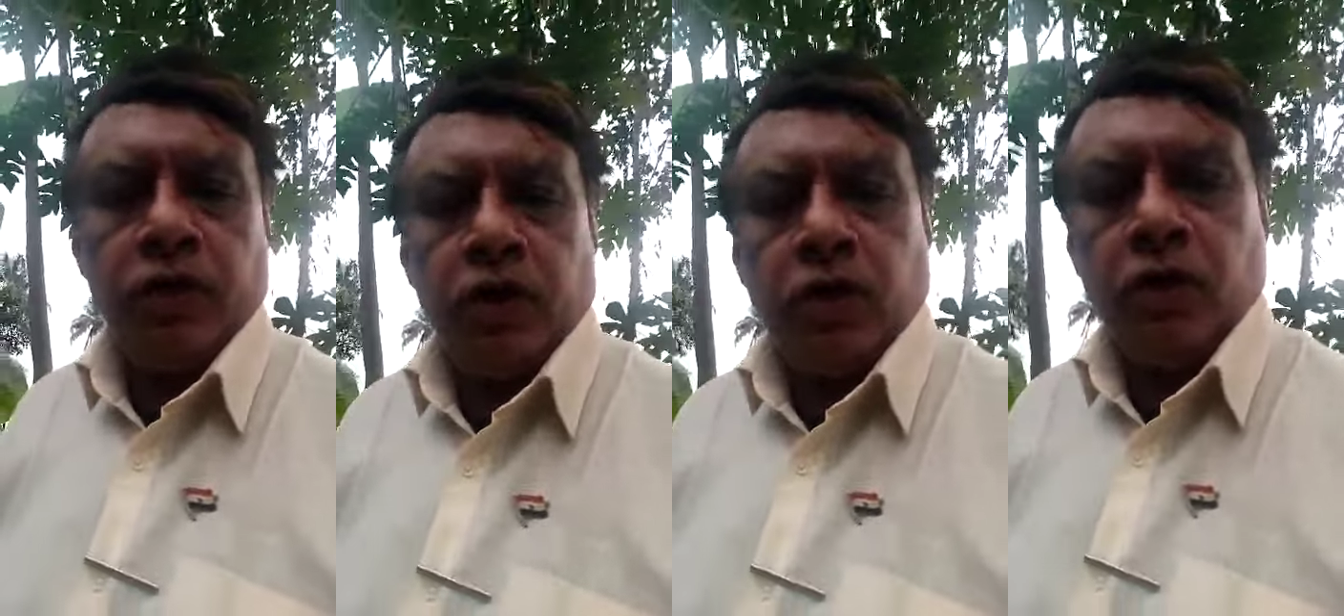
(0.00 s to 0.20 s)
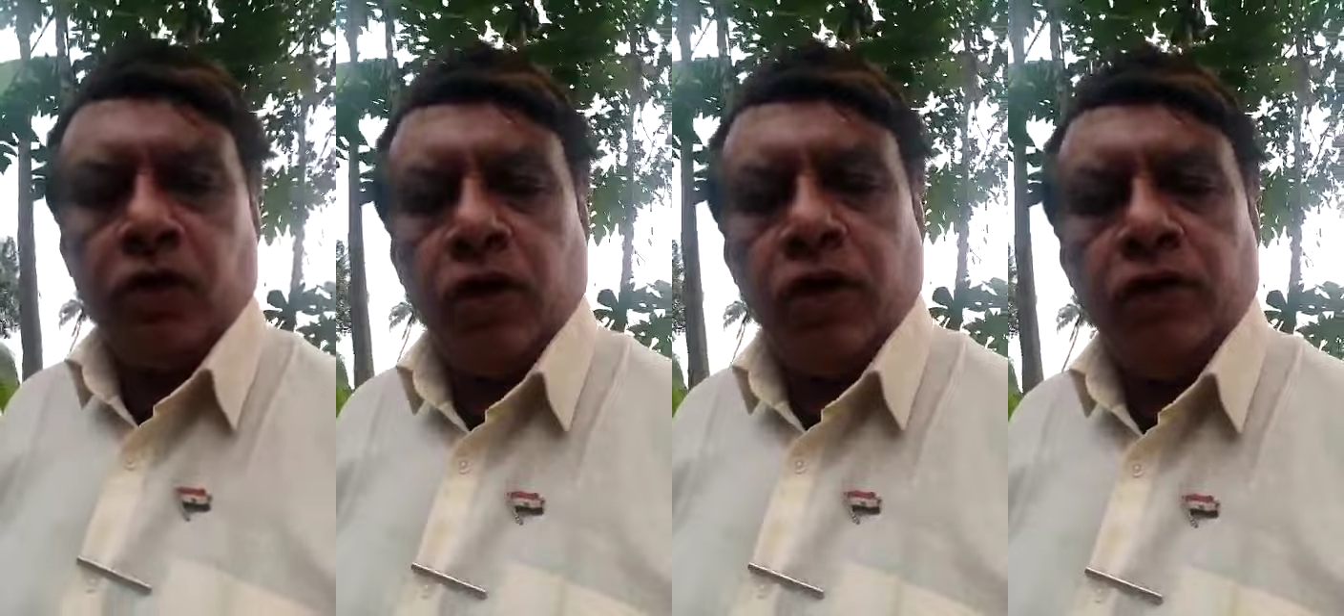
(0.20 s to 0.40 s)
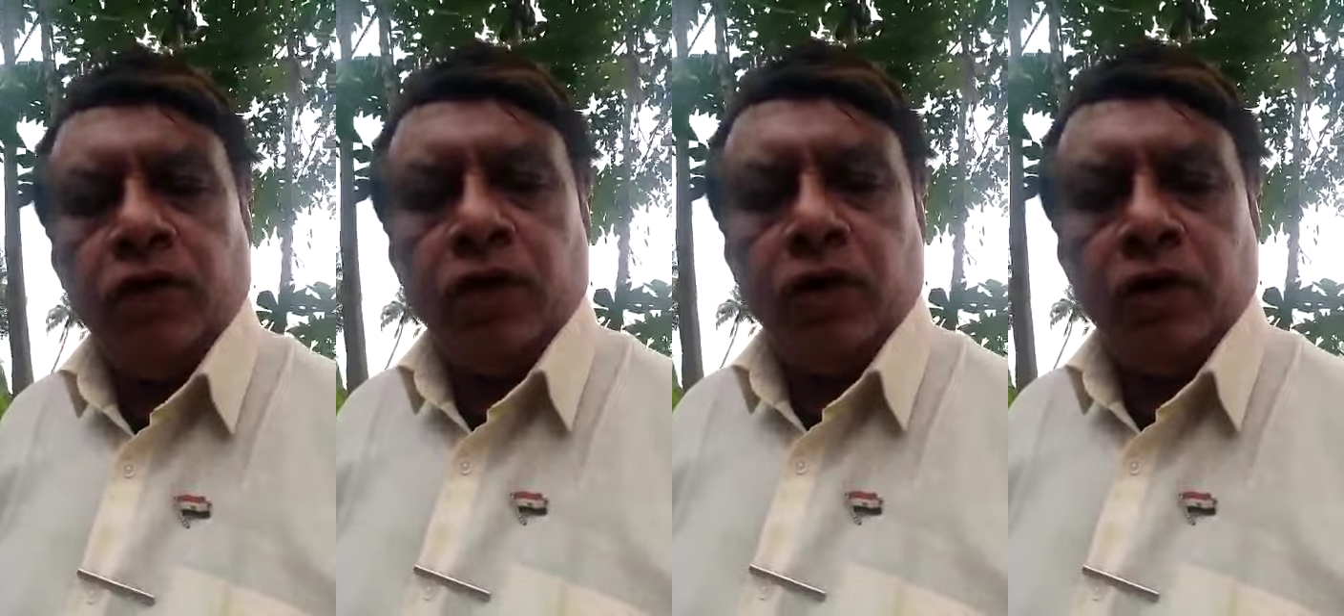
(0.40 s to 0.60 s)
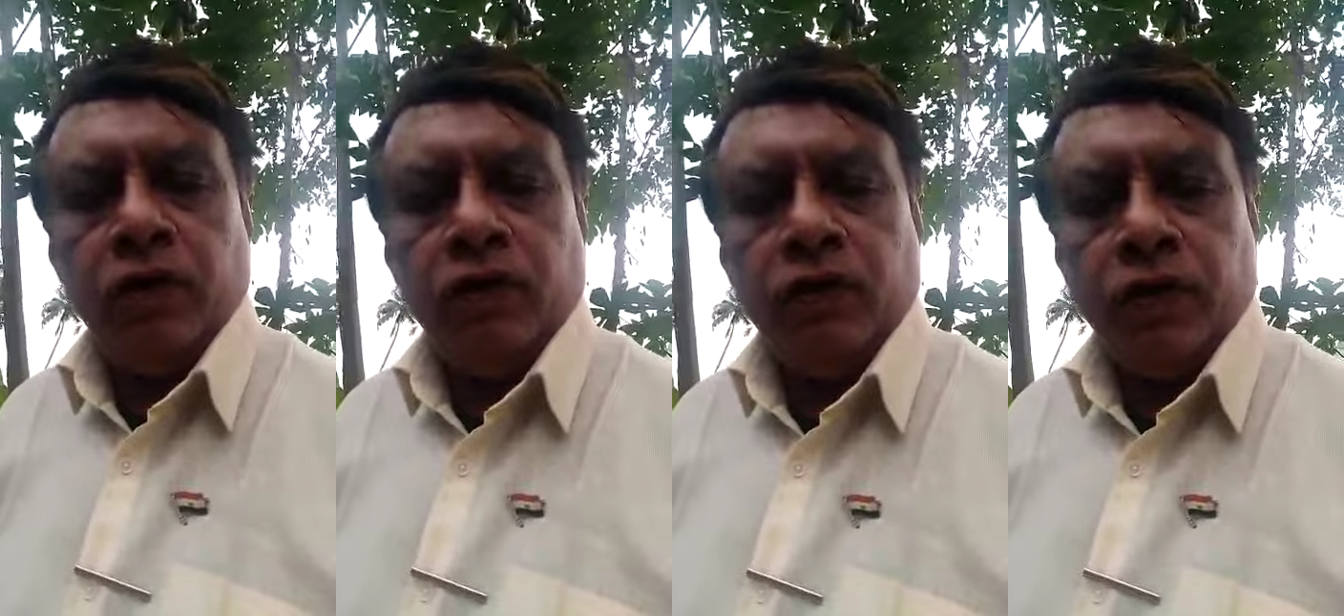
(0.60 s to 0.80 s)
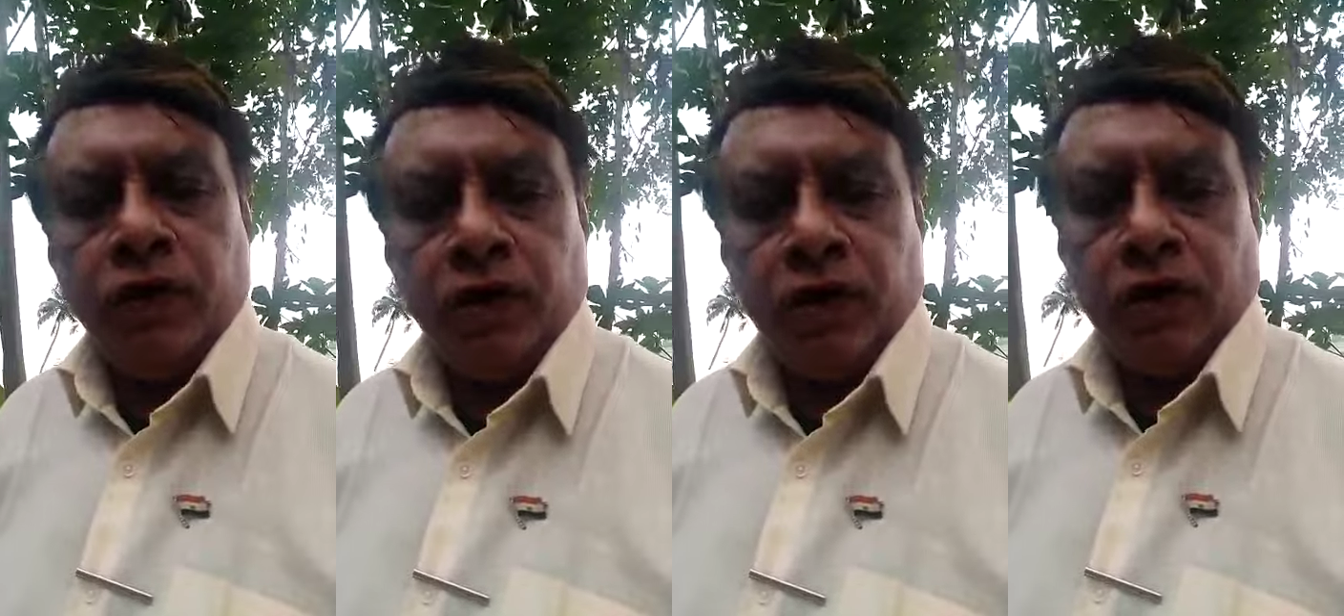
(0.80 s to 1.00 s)
survival of the
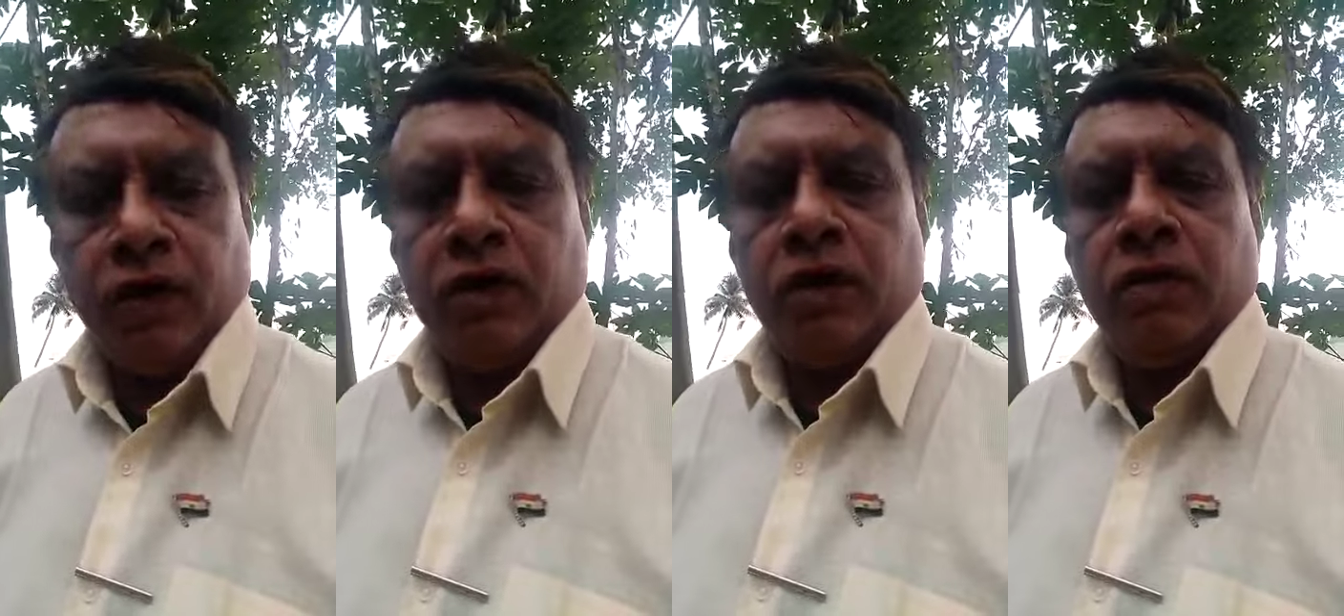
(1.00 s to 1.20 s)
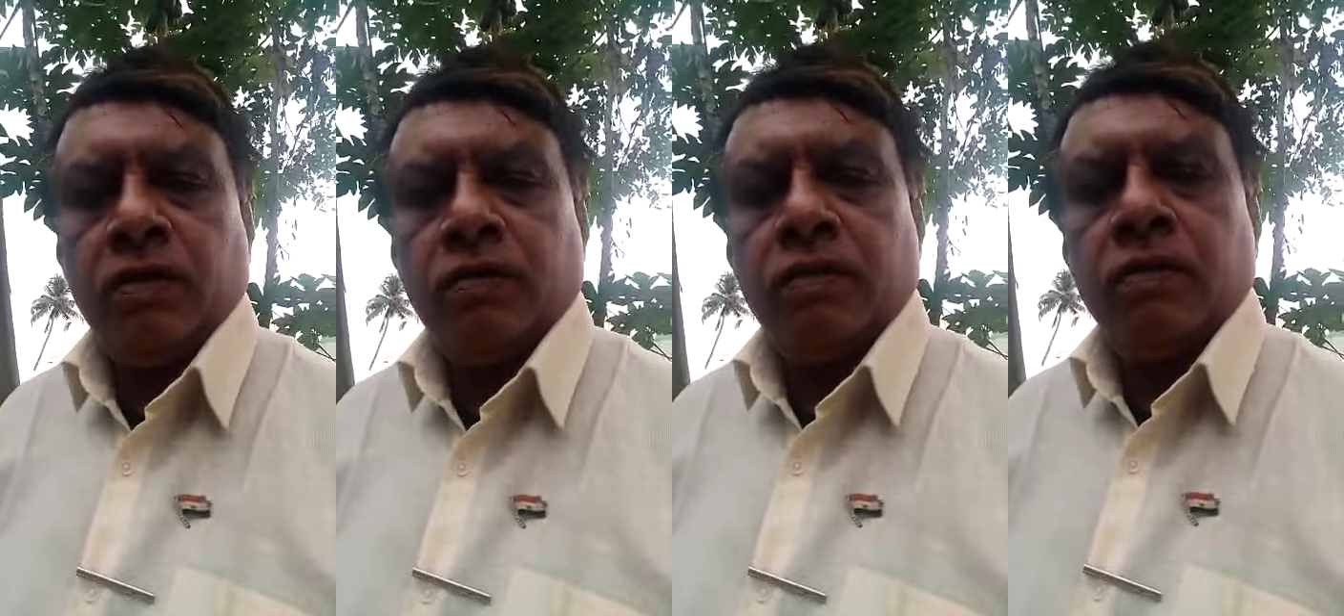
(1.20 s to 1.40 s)
fittest,